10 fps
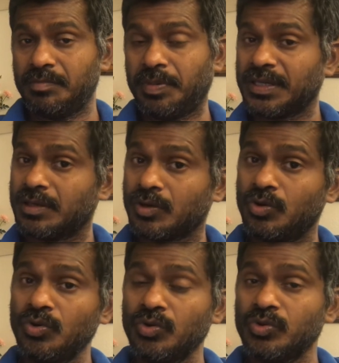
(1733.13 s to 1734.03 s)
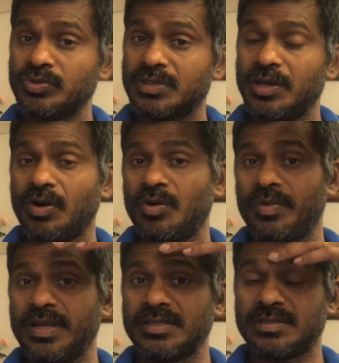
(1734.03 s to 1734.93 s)
but the gurus they
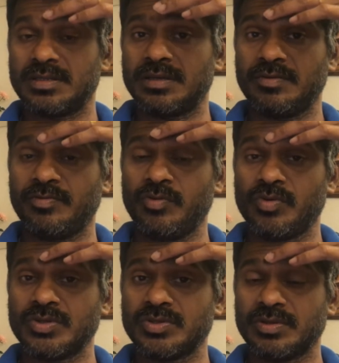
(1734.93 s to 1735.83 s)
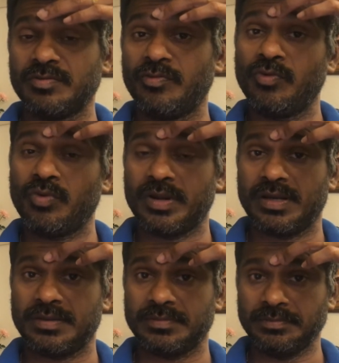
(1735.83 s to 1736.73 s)
always focus on the
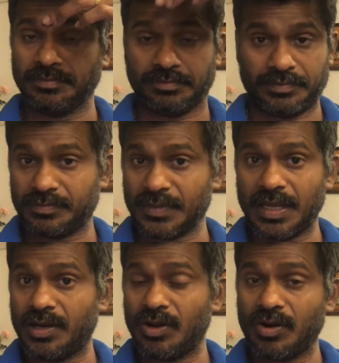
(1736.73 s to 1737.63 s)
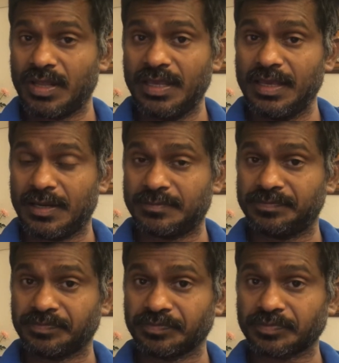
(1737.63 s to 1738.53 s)
forehead and not here
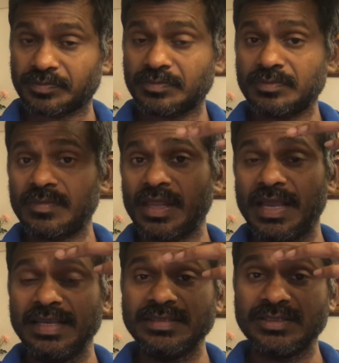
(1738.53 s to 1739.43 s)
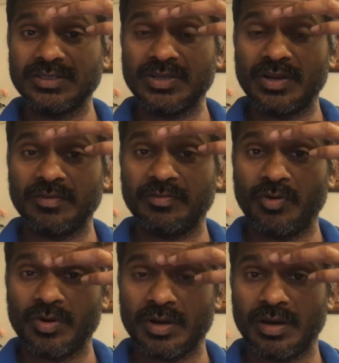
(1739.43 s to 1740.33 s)
instead of
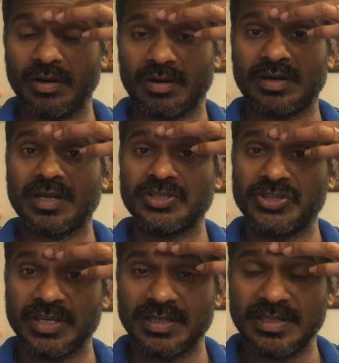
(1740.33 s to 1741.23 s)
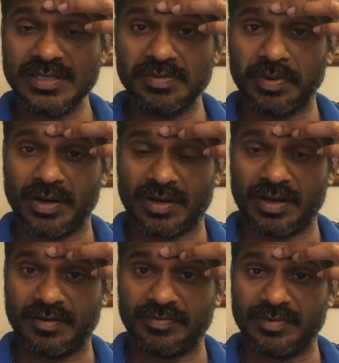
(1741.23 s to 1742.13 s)
fo- or touching this part
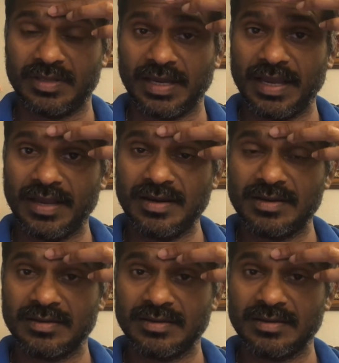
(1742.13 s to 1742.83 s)
of the head